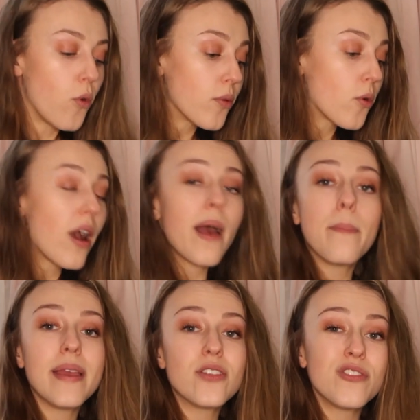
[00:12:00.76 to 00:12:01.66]
wore them quite
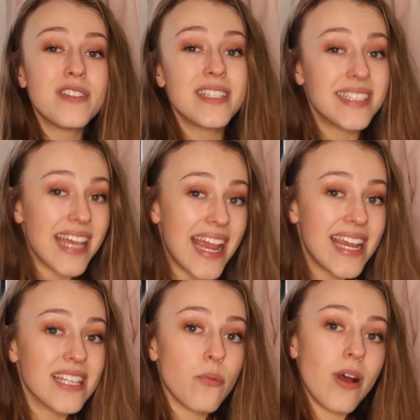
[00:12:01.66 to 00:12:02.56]
a bit during the
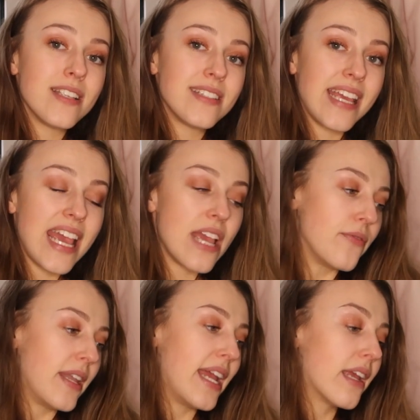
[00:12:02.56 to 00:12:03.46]
day as well as the
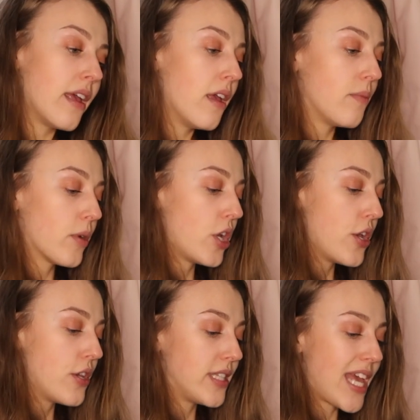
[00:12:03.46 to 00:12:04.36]
evening
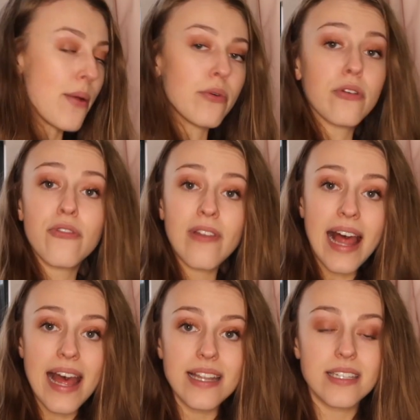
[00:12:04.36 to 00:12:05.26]
because they were
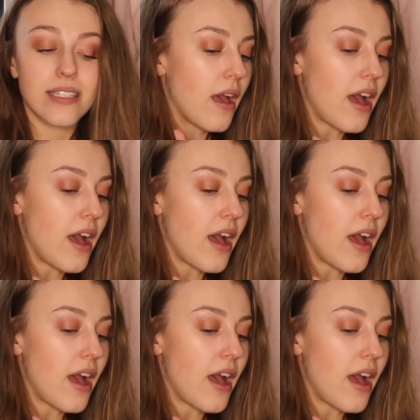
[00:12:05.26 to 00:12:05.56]
flat,